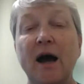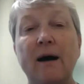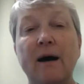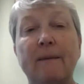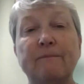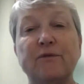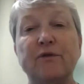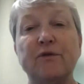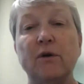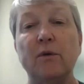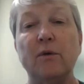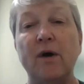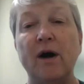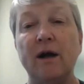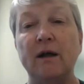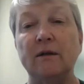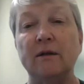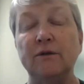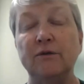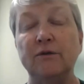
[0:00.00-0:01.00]
Um, for a
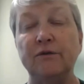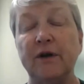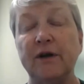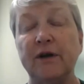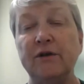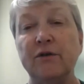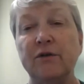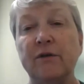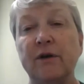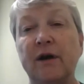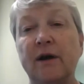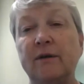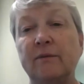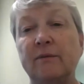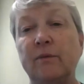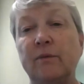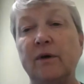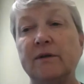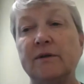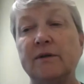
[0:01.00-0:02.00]
while,
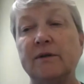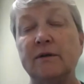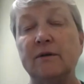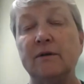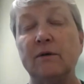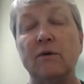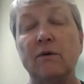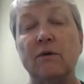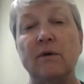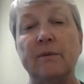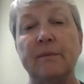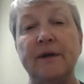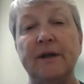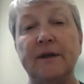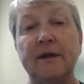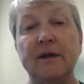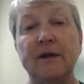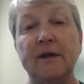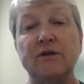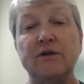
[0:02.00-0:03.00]
lufenuron was an oral
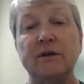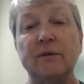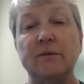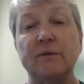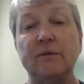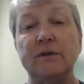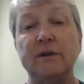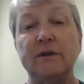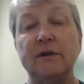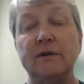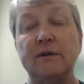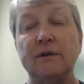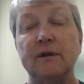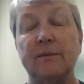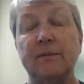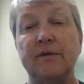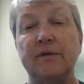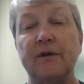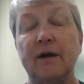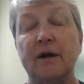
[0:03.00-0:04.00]
medication that was in
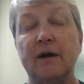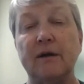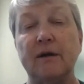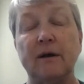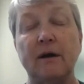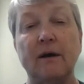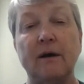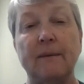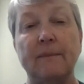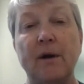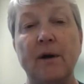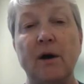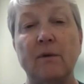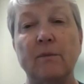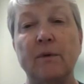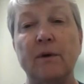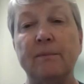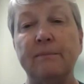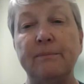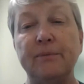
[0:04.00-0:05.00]
some of the um,
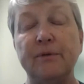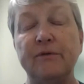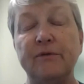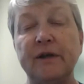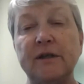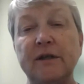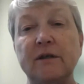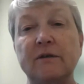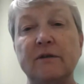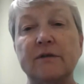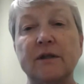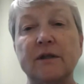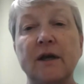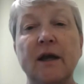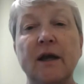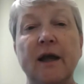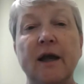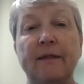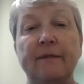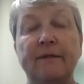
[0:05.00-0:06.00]
heartworm preventives.
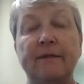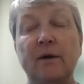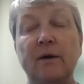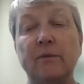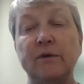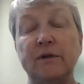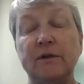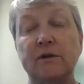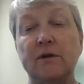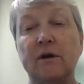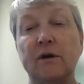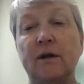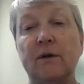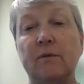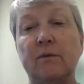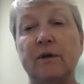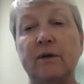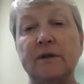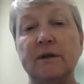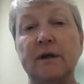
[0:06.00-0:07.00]
That was thought
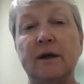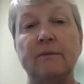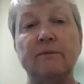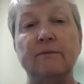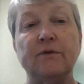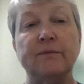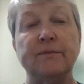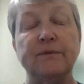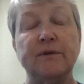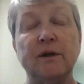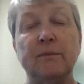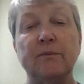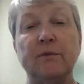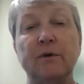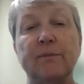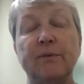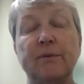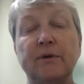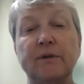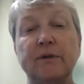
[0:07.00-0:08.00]
at one time from some
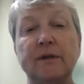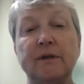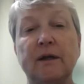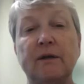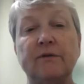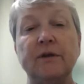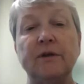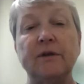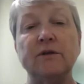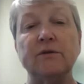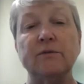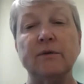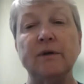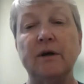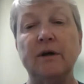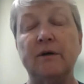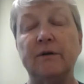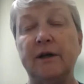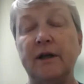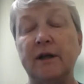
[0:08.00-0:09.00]
reports out of
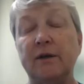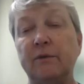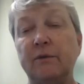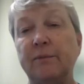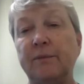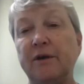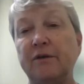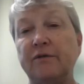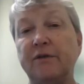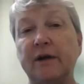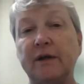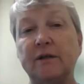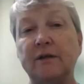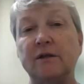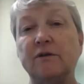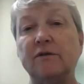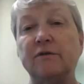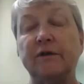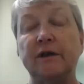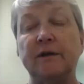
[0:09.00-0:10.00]
Israel that it would be
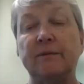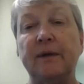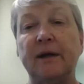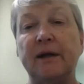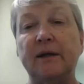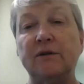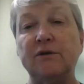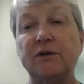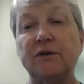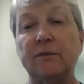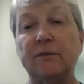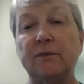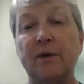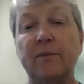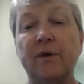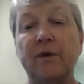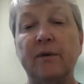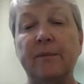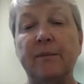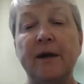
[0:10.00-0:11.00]
effective in managing
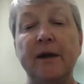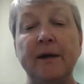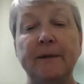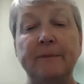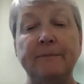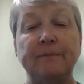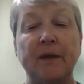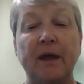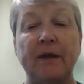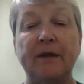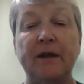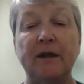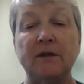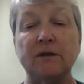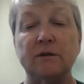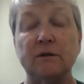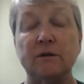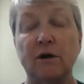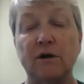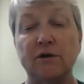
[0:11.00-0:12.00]
ringworm, and that
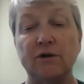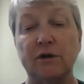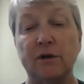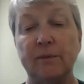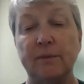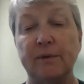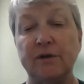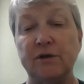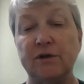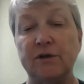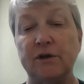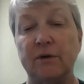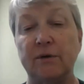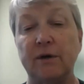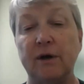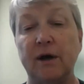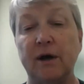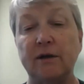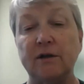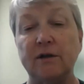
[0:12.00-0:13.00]
has largely been
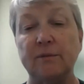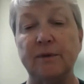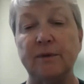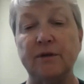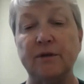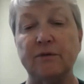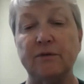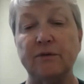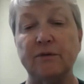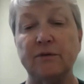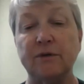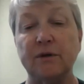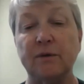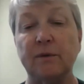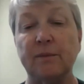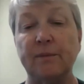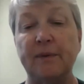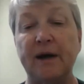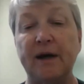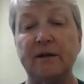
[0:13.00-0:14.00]
shown not to be true. So
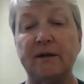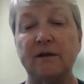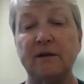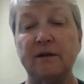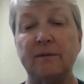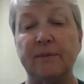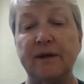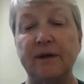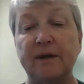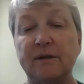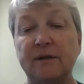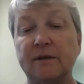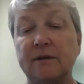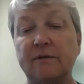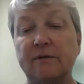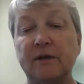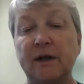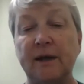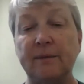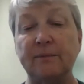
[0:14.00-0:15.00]
we're back to the basics
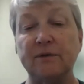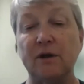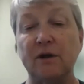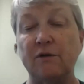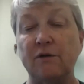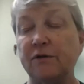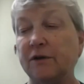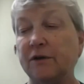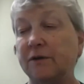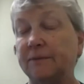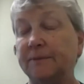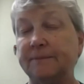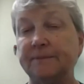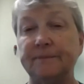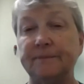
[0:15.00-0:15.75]
of lime sulfur.